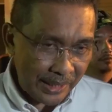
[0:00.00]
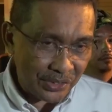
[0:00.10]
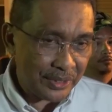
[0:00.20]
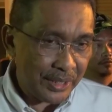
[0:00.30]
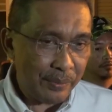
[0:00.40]

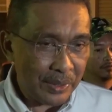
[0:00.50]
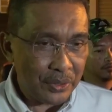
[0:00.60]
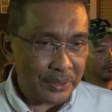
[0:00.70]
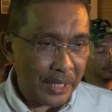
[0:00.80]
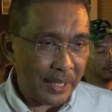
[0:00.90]
De facto
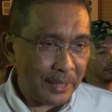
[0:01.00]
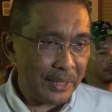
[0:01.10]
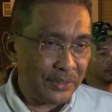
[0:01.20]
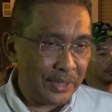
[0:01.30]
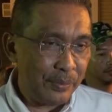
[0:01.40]
Law
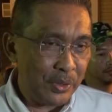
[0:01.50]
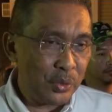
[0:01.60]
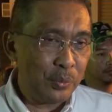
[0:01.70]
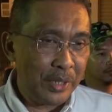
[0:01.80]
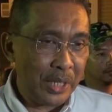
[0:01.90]
Minister Takiyuddin